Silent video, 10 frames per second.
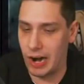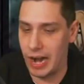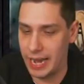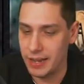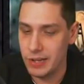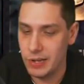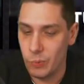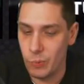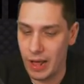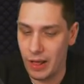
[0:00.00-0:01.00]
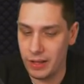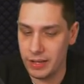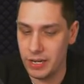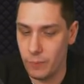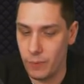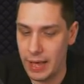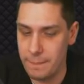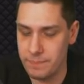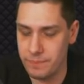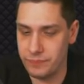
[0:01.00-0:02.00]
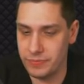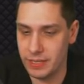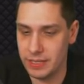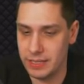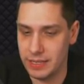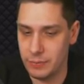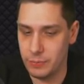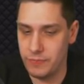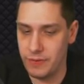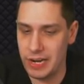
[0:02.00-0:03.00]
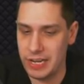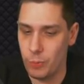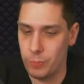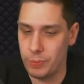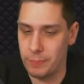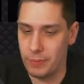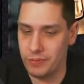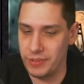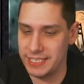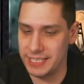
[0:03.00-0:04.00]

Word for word: right. Well, you know what? We've already opened up all these,